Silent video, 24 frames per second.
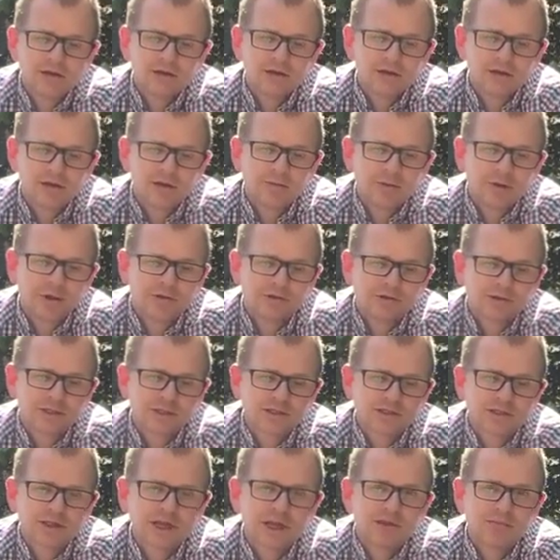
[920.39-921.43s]
a planting
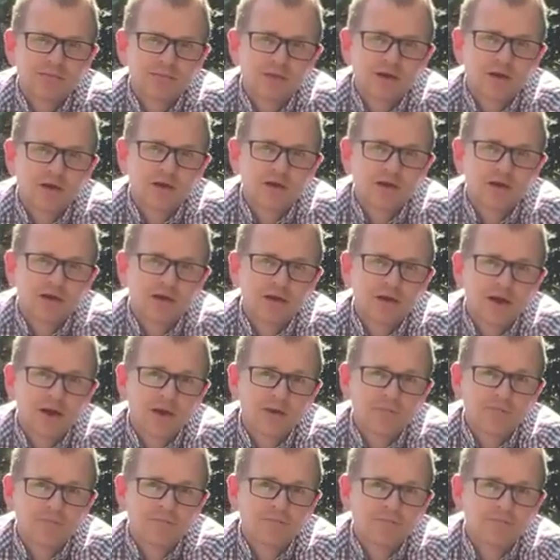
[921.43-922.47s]
scheme that
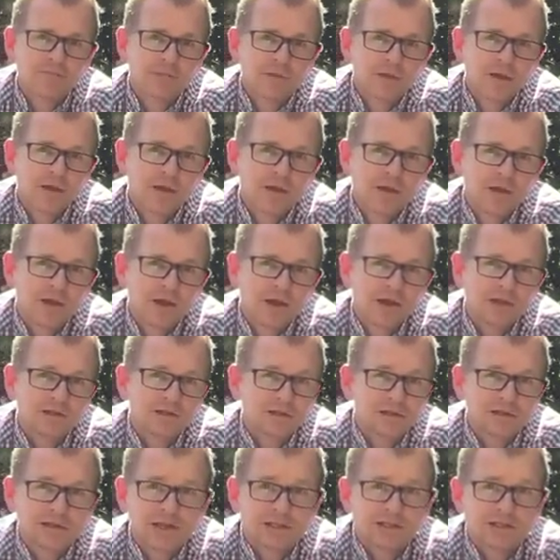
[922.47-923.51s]

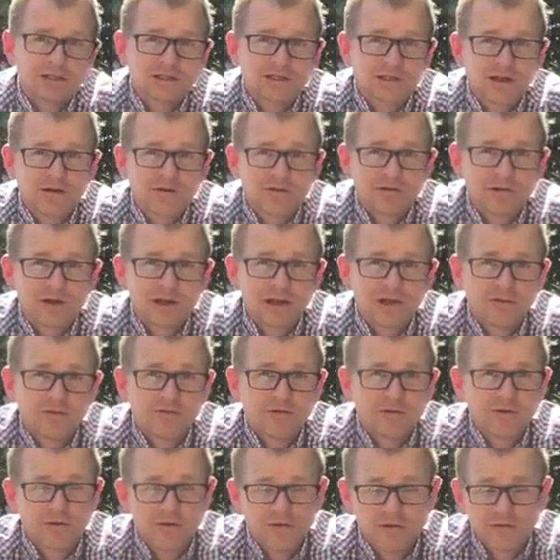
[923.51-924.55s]
isn't necessarily
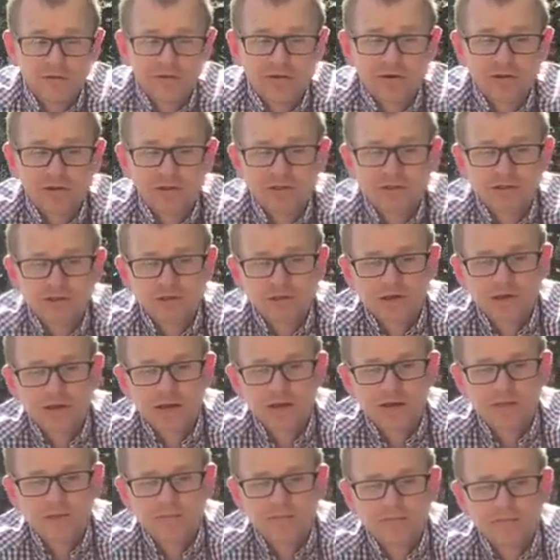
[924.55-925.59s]
floriferous
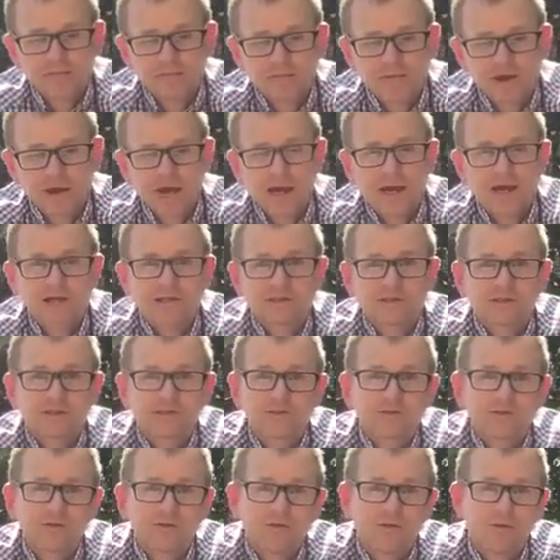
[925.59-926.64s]
has
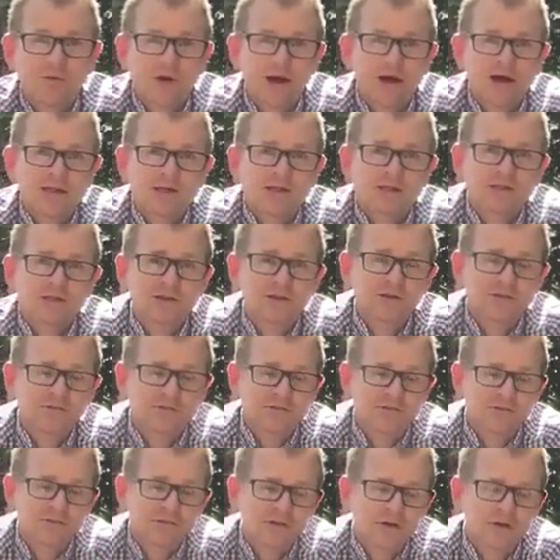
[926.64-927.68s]
ways of
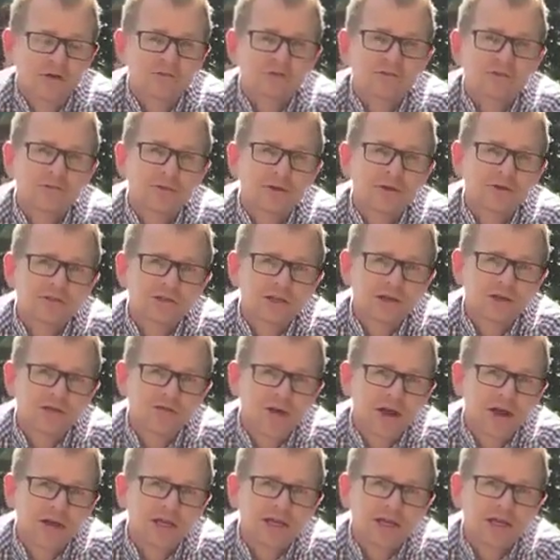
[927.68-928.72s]
contributing
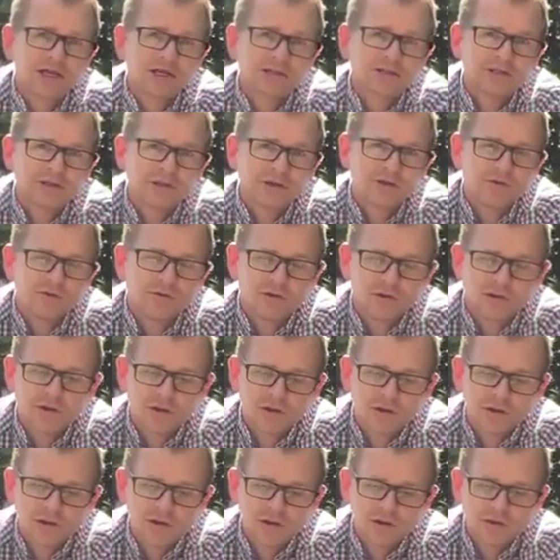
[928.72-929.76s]
greatly
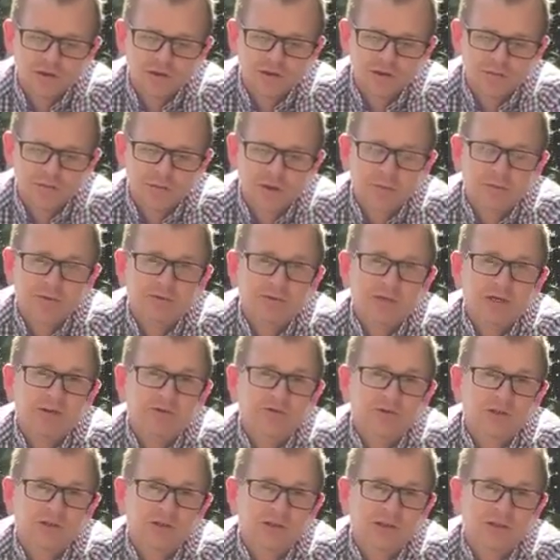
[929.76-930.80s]
to people's
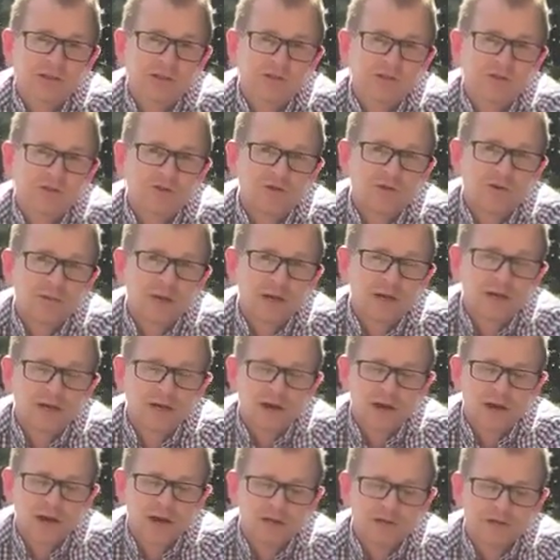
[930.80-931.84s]
interest and enjoyment
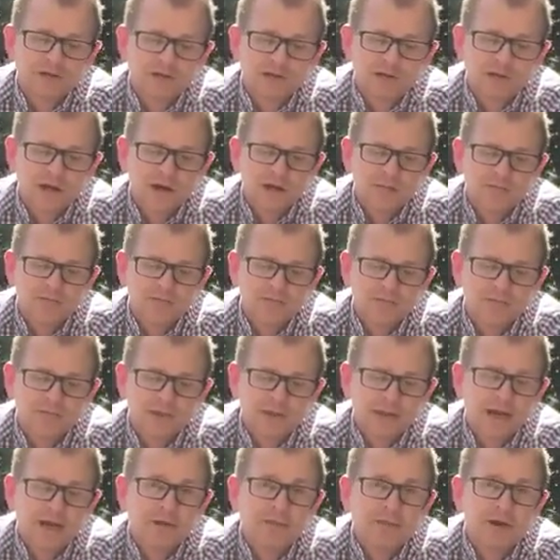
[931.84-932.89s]
and the
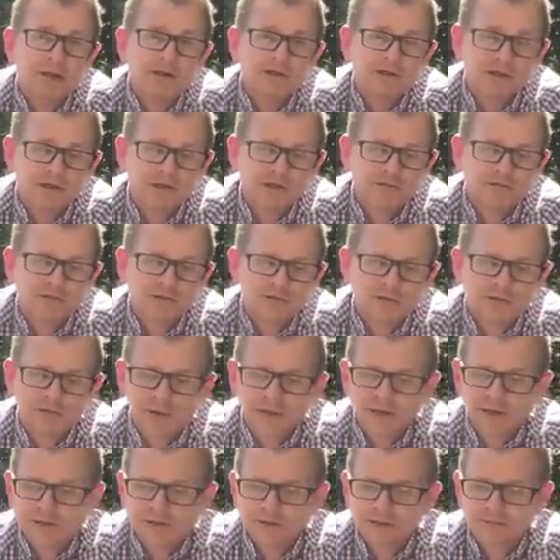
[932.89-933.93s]
animation of the
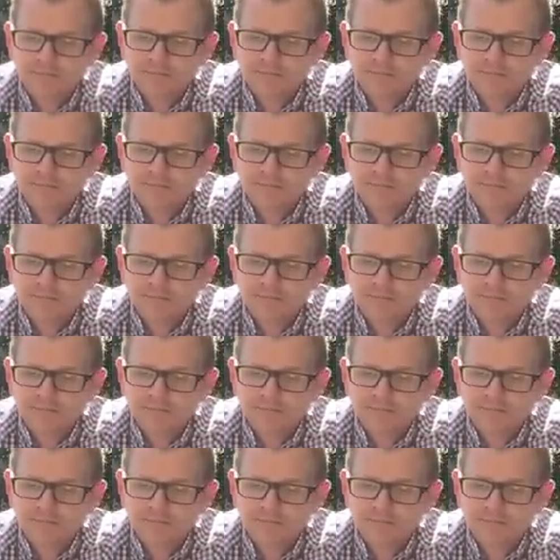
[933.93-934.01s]
space.